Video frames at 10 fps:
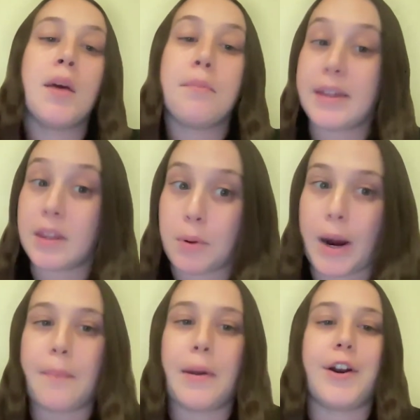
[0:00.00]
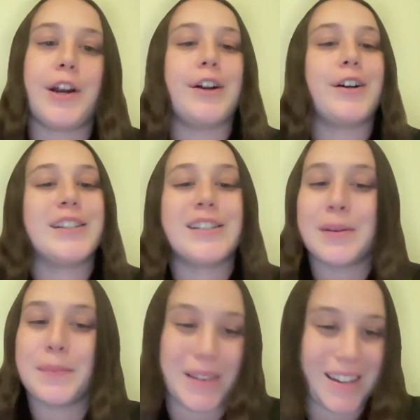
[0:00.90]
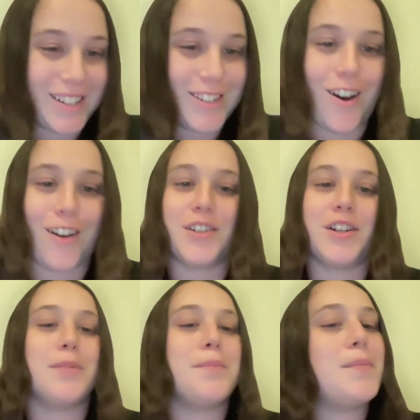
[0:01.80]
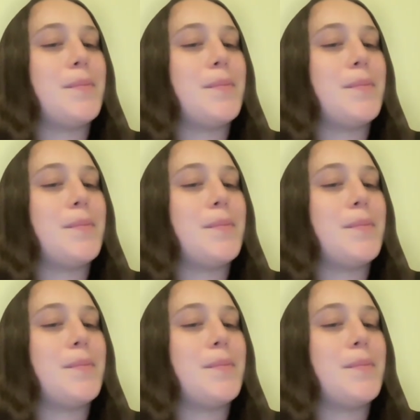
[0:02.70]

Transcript: being the primary nurse, being a doctor,